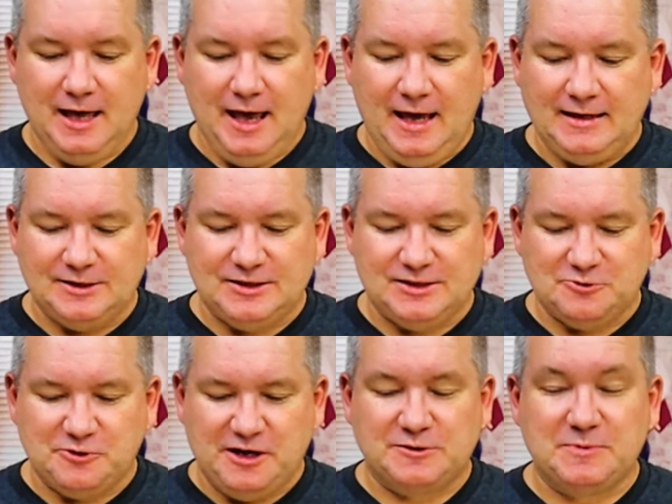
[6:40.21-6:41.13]
And this is a
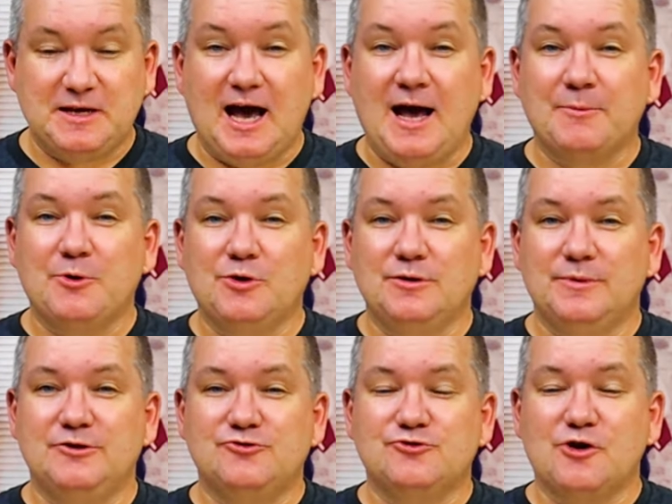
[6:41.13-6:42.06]
recipe I'm going to
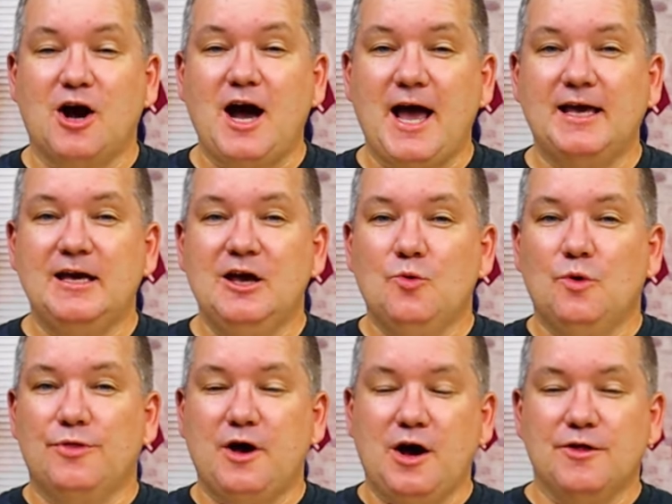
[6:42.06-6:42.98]
be trying
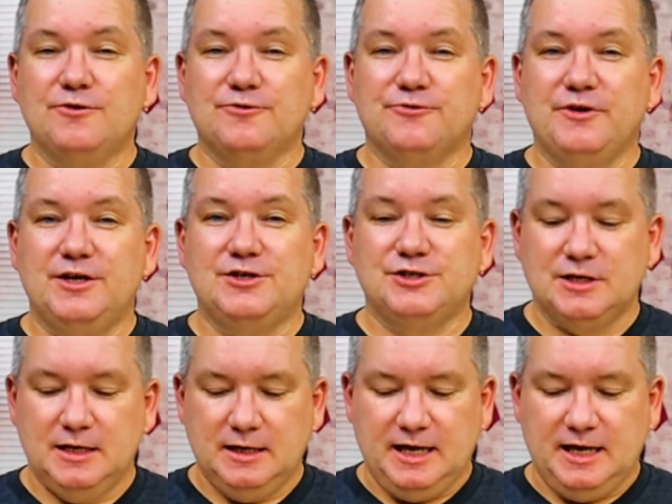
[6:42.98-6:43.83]
with other fish.